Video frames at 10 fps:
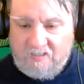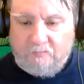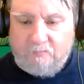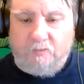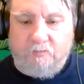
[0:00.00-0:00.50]

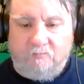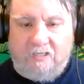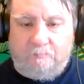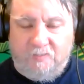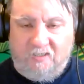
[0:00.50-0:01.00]
down on the
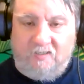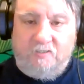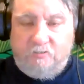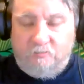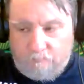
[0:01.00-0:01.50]
ground behind
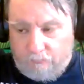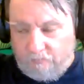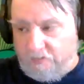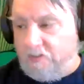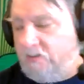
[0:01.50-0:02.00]
you and pull
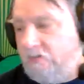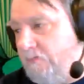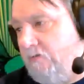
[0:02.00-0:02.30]
it up.